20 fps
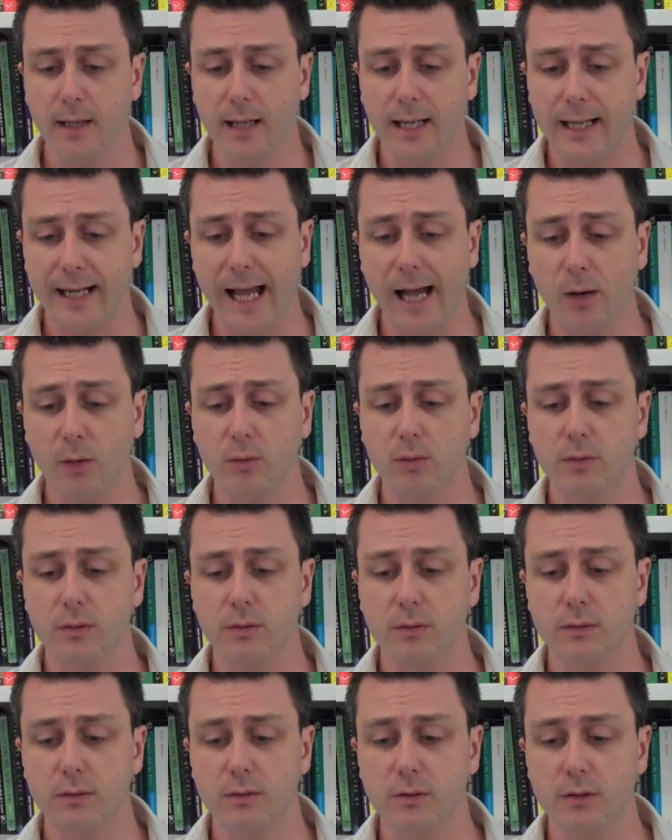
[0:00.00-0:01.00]
Now,
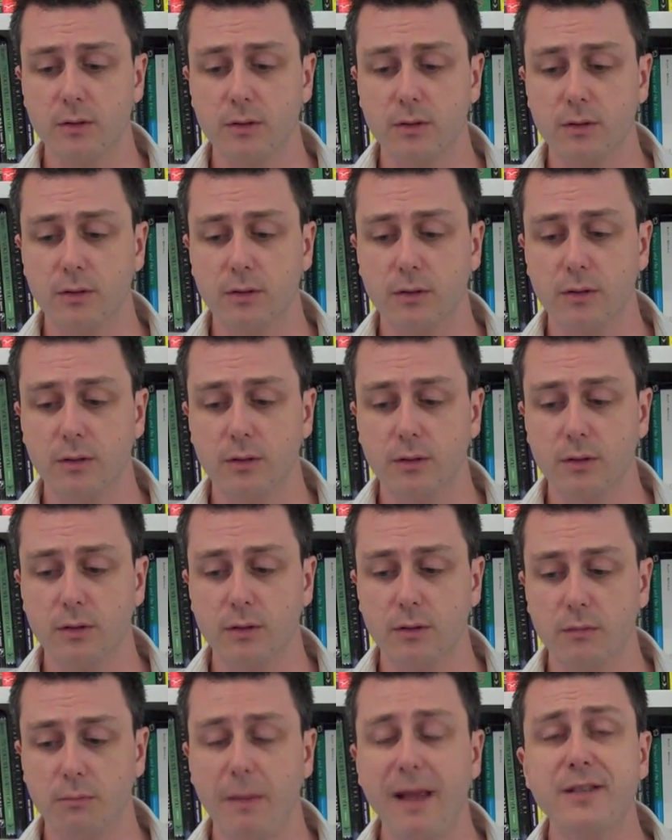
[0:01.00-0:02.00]

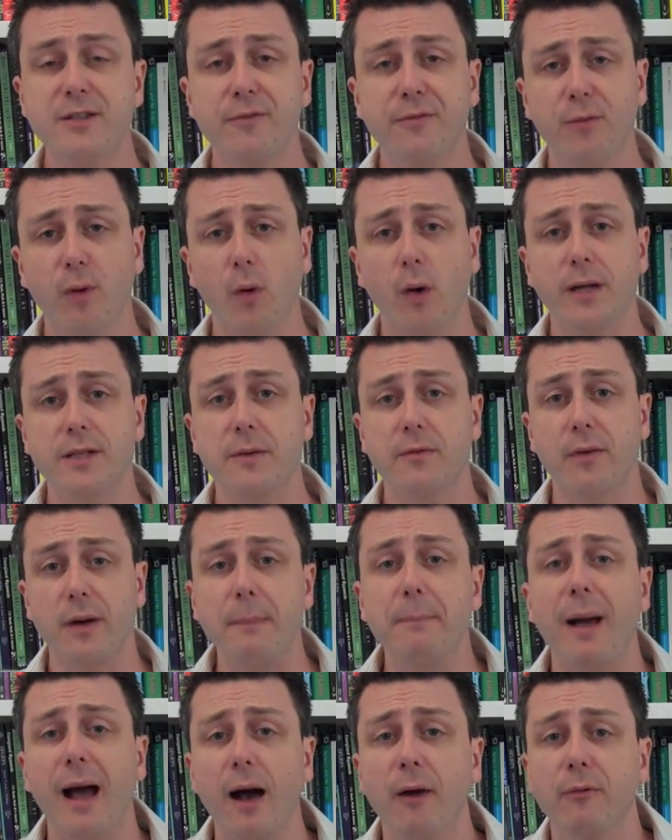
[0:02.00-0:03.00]
metaphor is a very
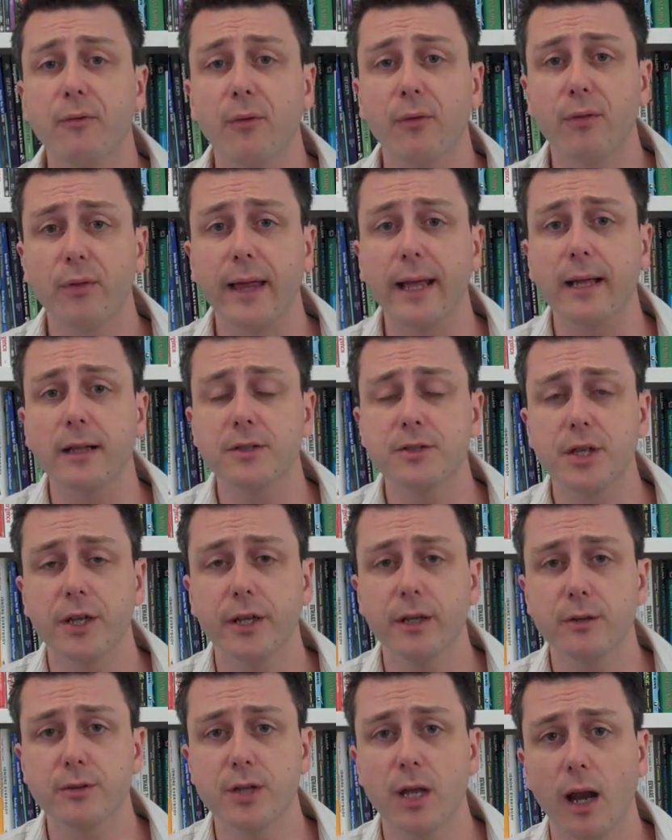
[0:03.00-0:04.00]
powerful thing to
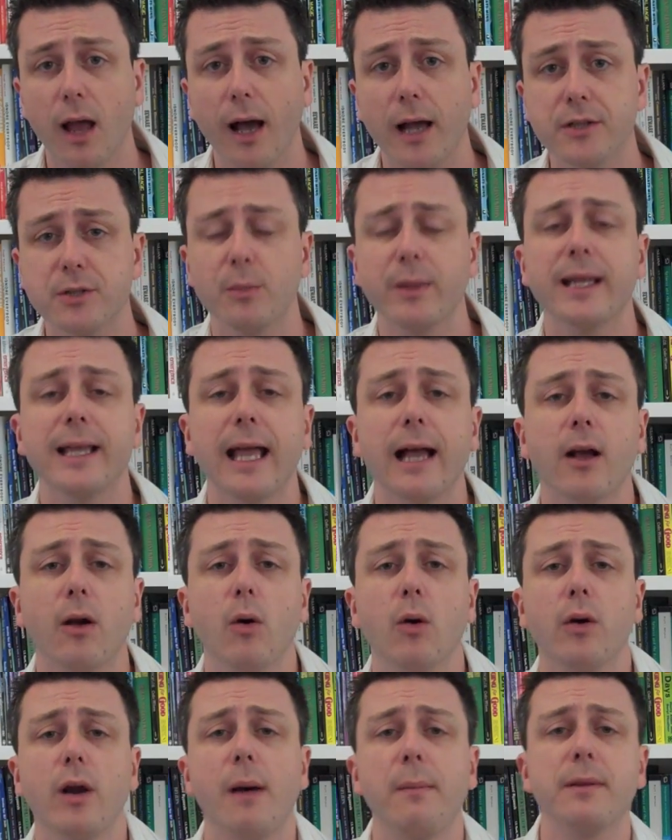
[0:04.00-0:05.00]
utilise. We can get
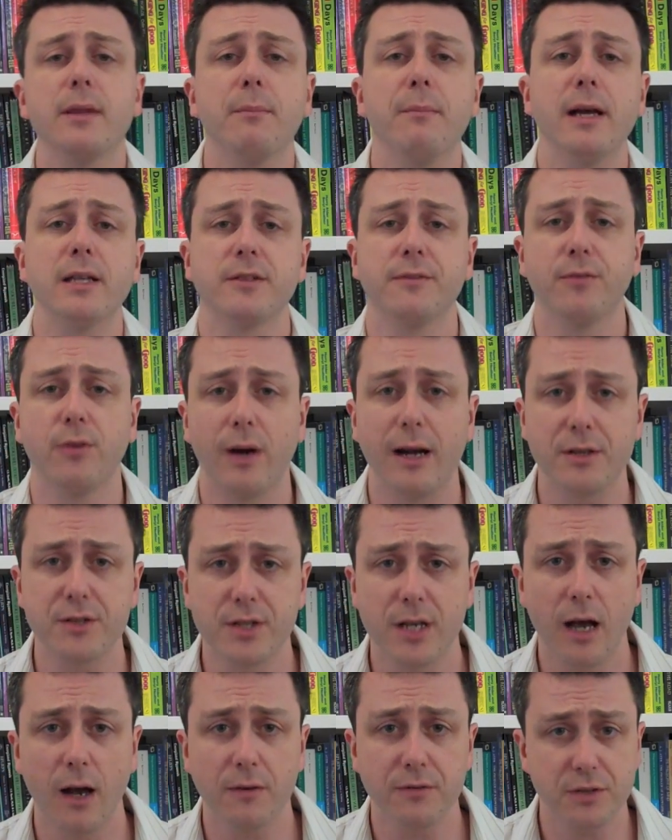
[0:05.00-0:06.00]
caught up in the metaphor
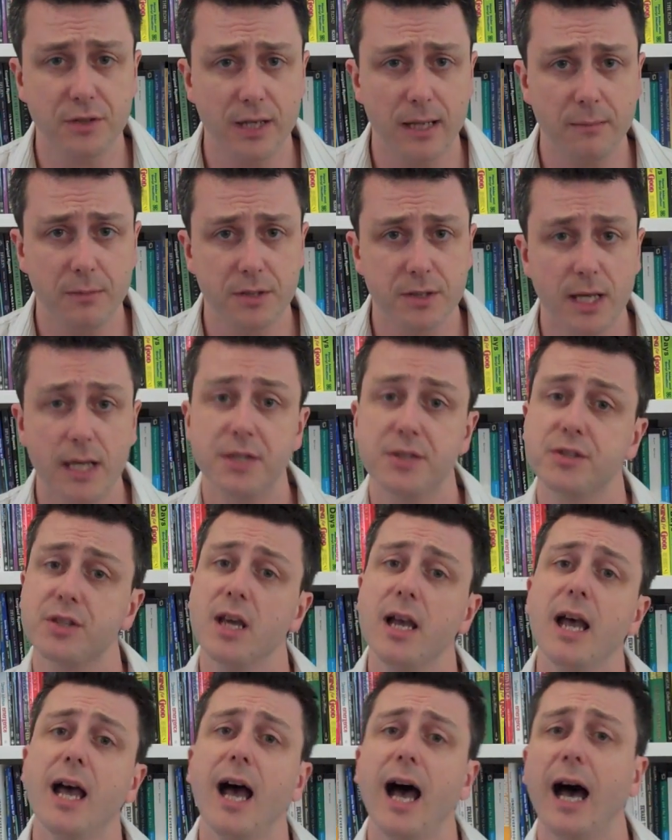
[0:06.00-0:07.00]
ourselves as hypnotists,
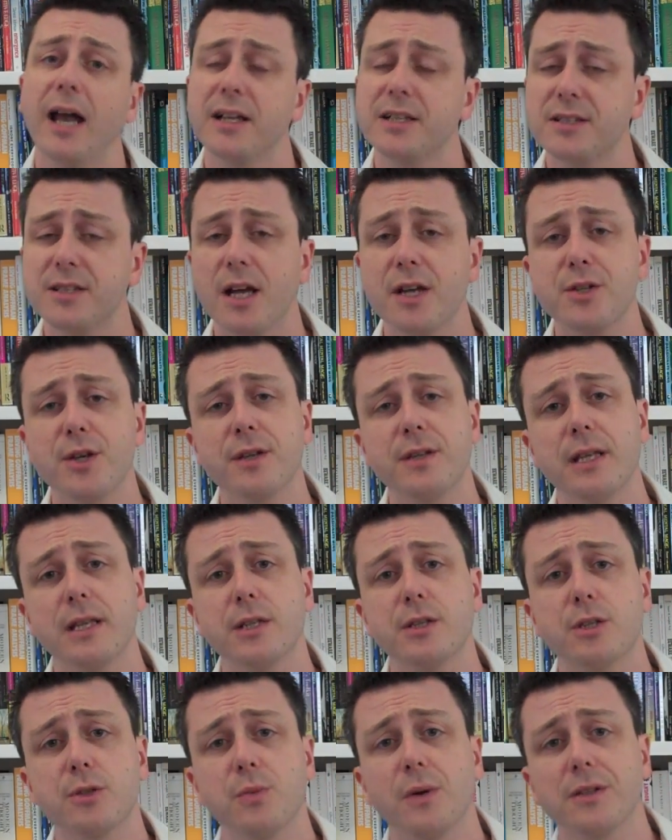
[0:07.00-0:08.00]
and as such I think
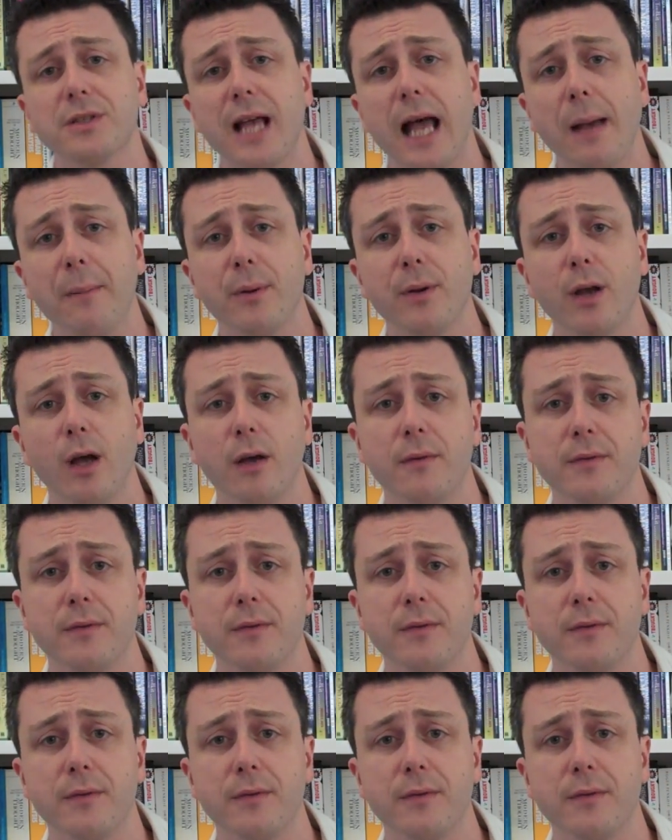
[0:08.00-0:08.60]
this is what's happened over